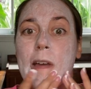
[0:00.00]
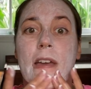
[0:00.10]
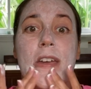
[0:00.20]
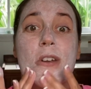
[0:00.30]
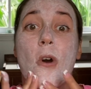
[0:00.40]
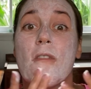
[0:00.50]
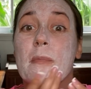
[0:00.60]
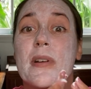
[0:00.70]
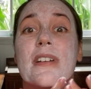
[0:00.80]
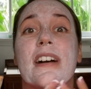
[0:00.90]
an
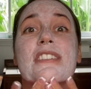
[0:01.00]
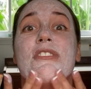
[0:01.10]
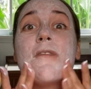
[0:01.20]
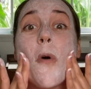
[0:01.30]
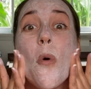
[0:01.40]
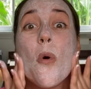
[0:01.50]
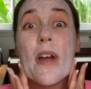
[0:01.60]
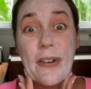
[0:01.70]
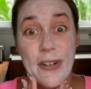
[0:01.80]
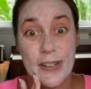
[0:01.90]
overproduction of
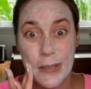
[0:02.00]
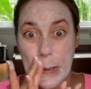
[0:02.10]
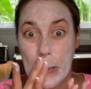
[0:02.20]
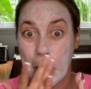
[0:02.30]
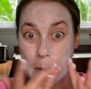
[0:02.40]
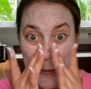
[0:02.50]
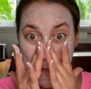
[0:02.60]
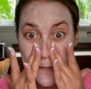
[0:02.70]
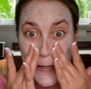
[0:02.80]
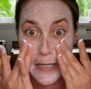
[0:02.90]
oil on your
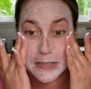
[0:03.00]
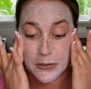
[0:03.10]
face.